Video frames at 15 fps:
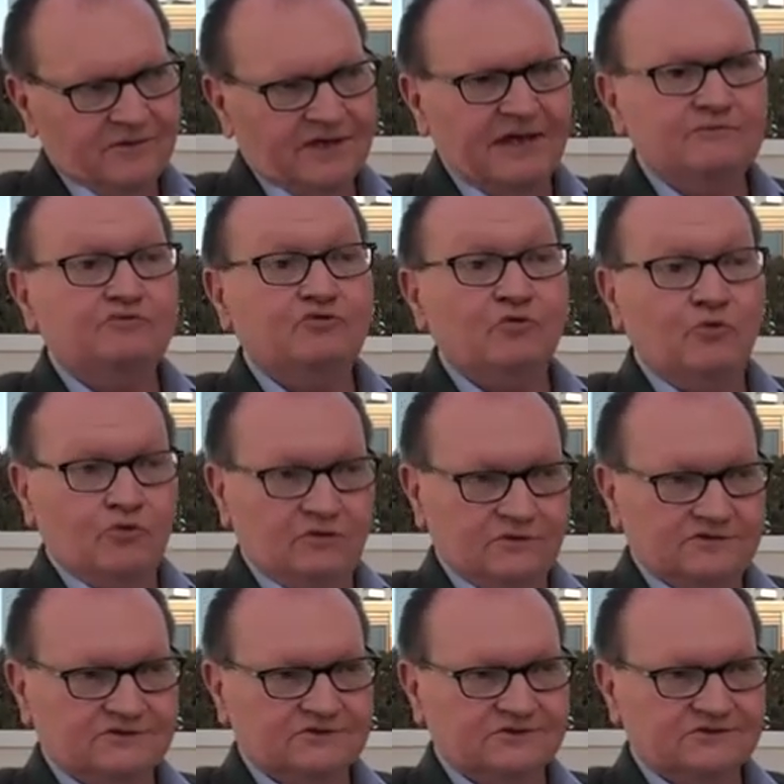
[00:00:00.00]
Came to New
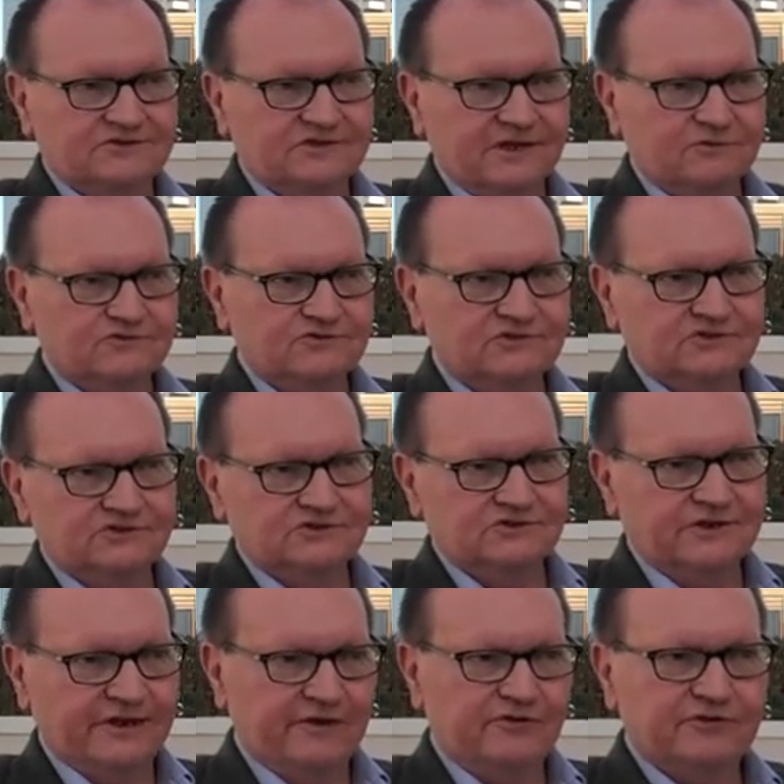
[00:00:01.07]
Orleans because that was his
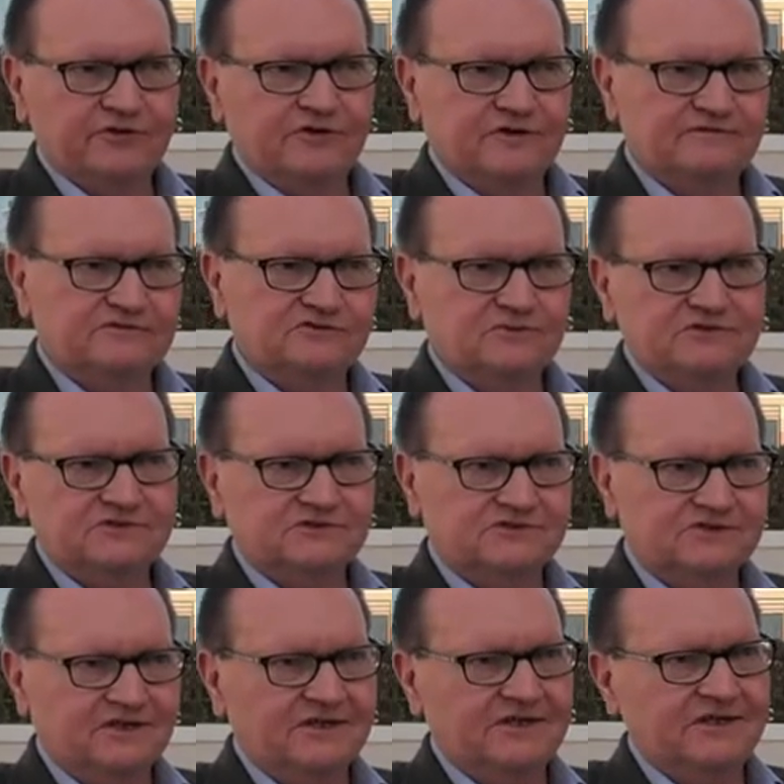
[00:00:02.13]
area of his
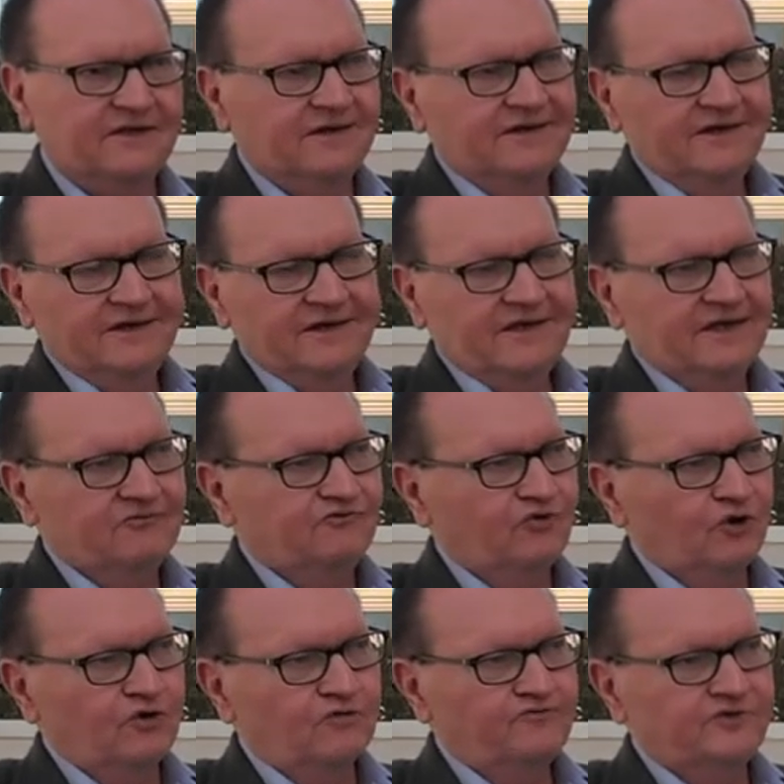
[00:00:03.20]
business, and he
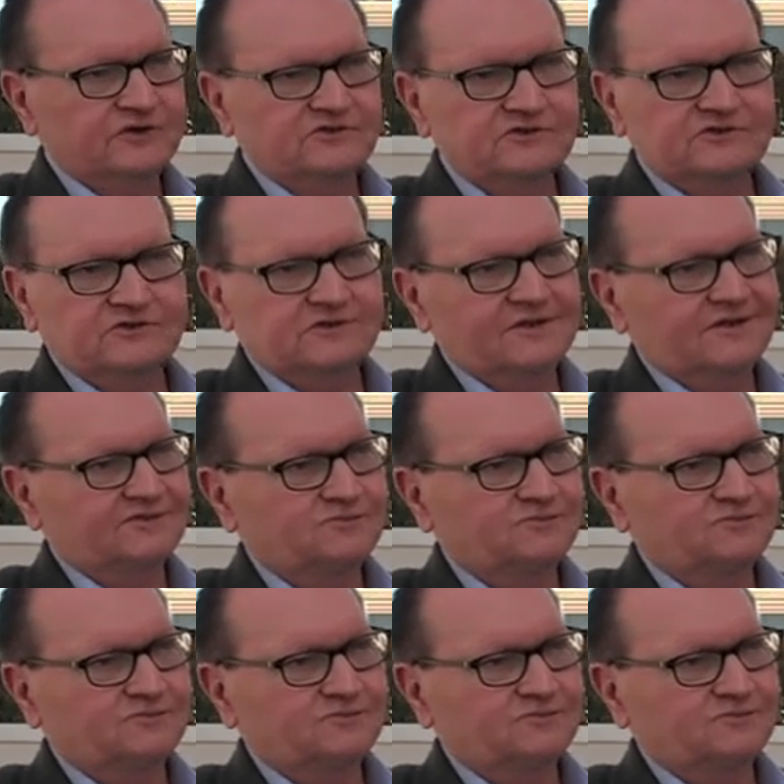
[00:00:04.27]
drove his